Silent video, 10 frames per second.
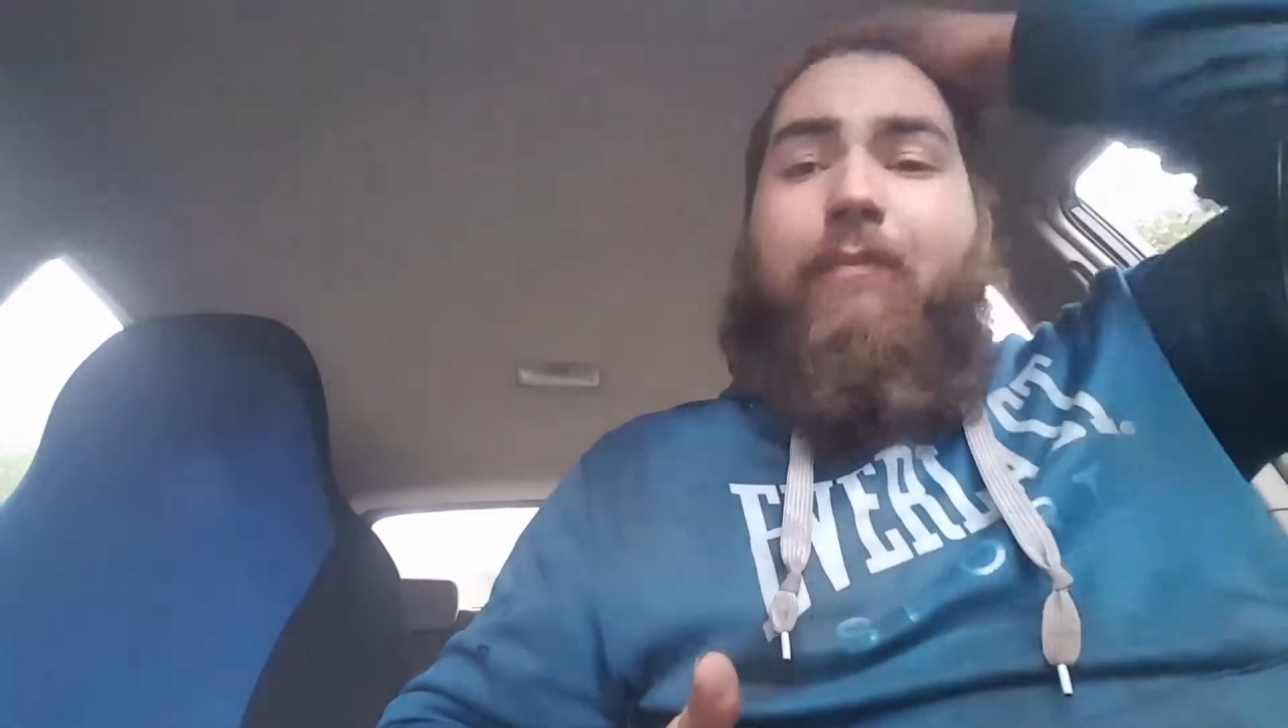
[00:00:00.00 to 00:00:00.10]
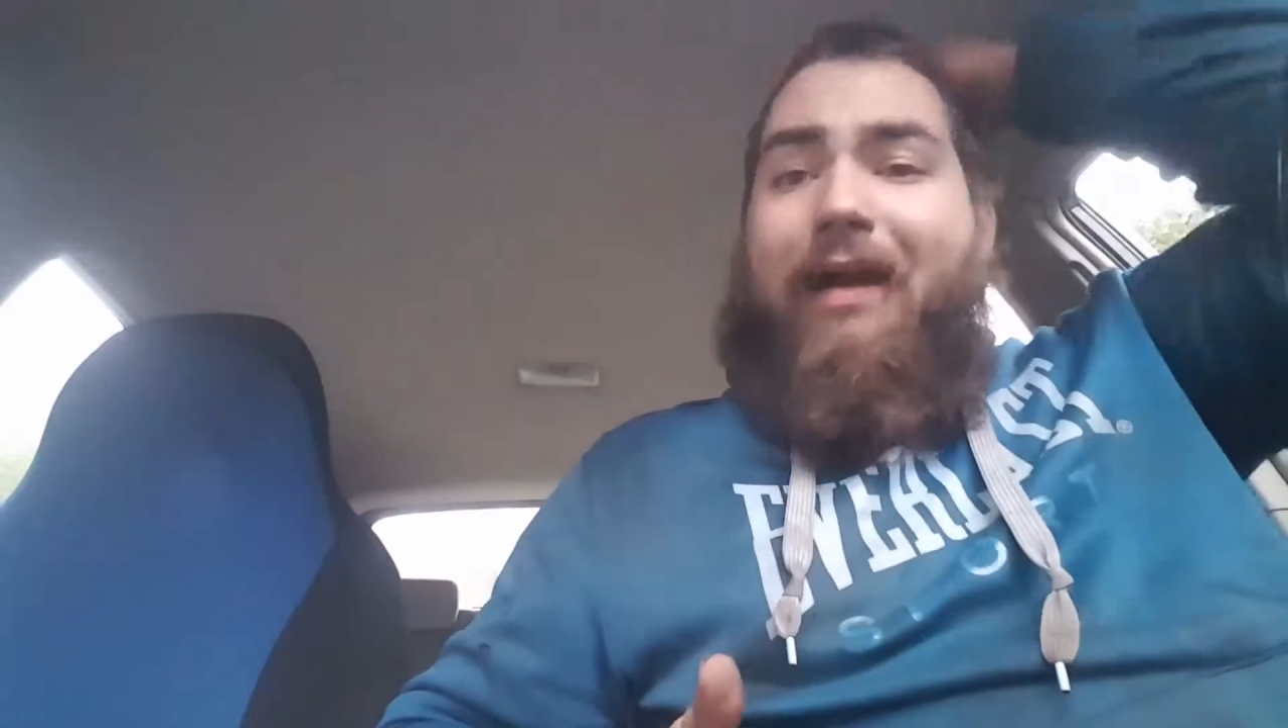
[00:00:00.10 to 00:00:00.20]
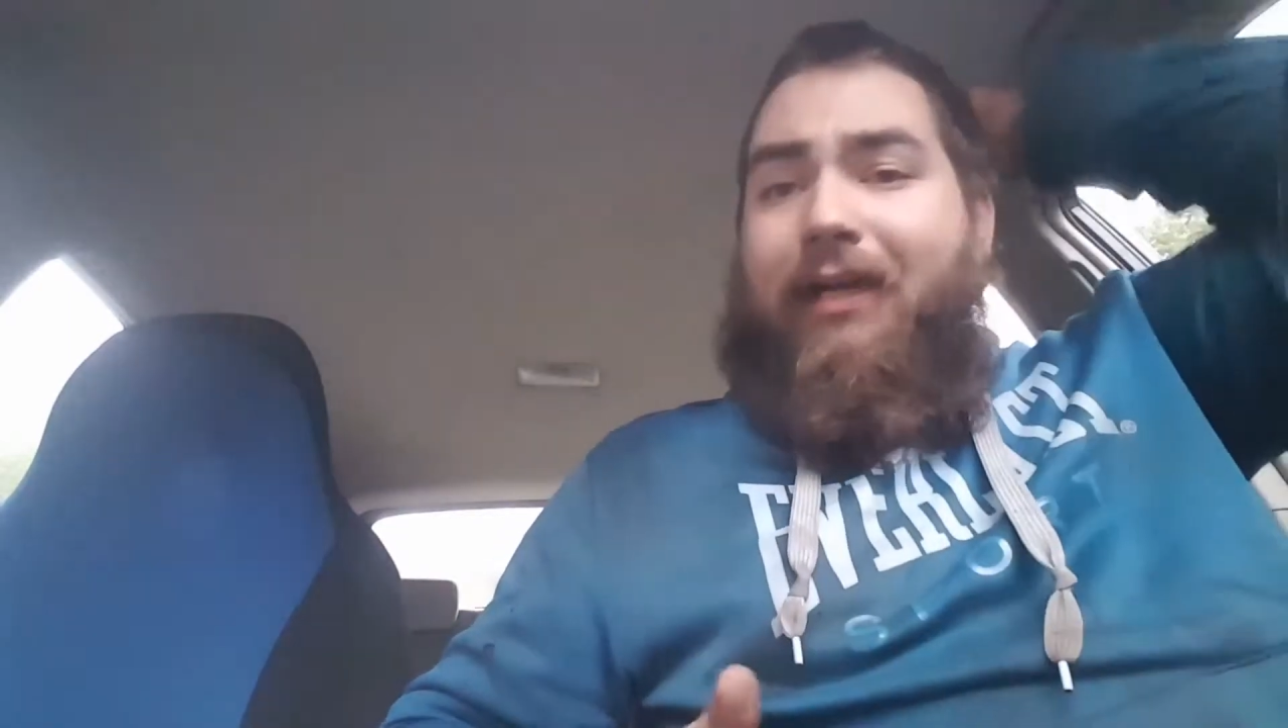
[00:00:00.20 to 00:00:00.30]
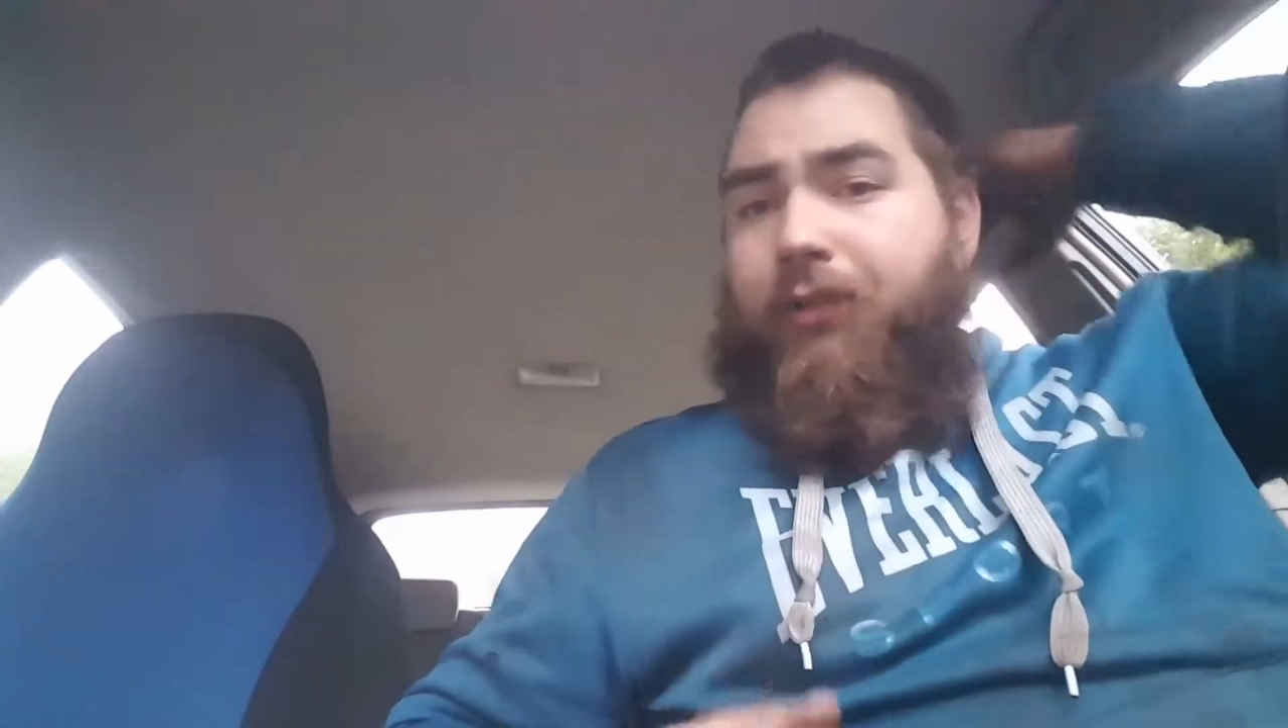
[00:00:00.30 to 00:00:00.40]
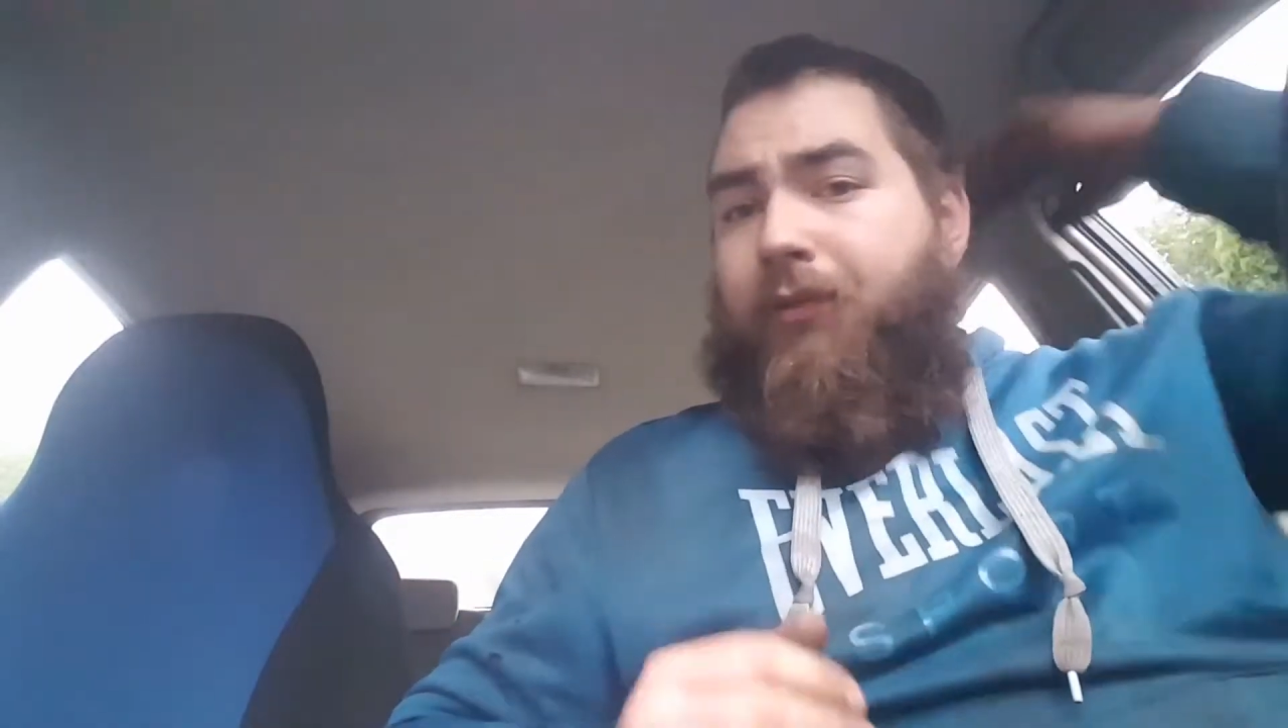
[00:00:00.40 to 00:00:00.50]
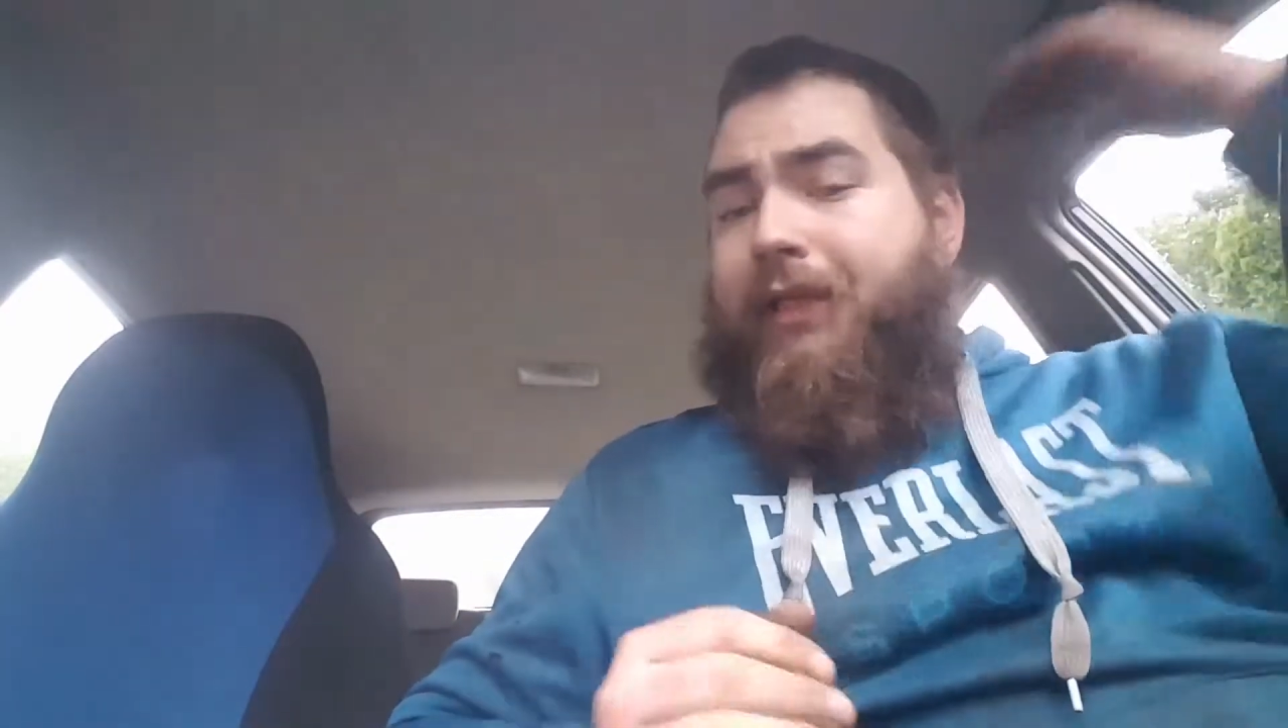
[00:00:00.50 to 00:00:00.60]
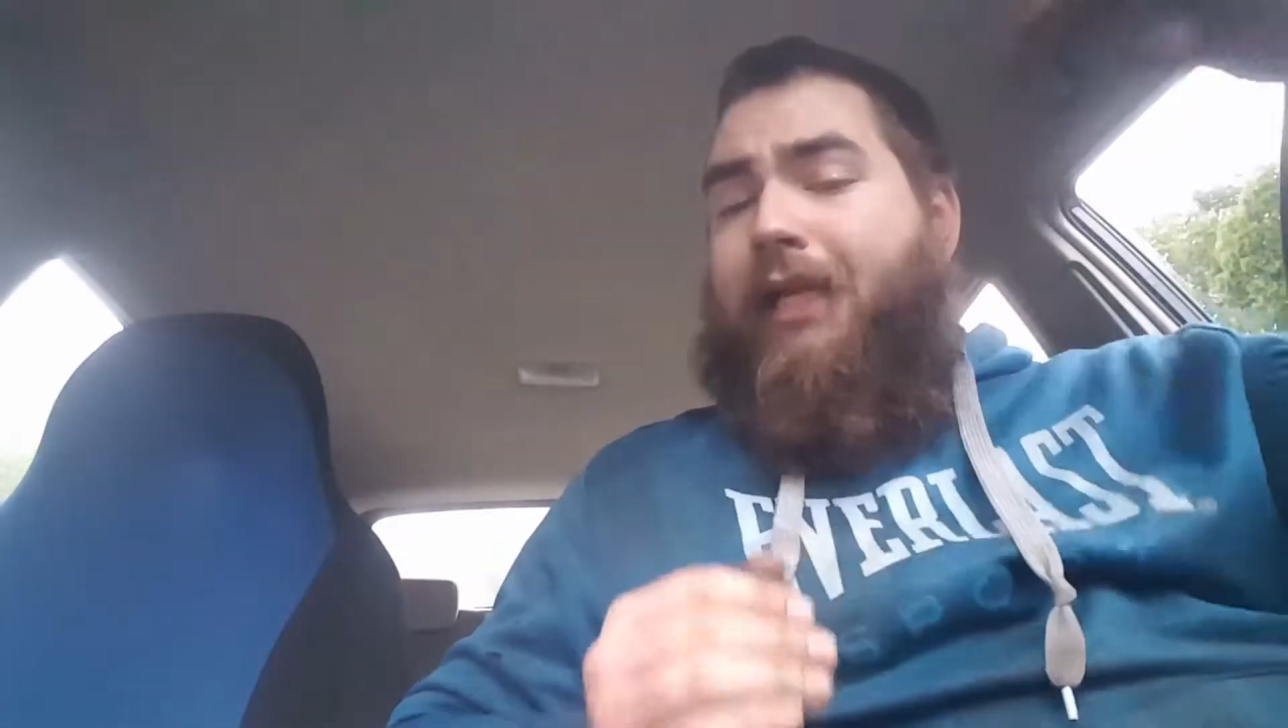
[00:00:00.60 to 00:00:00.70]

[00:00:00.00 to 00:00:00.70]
impossible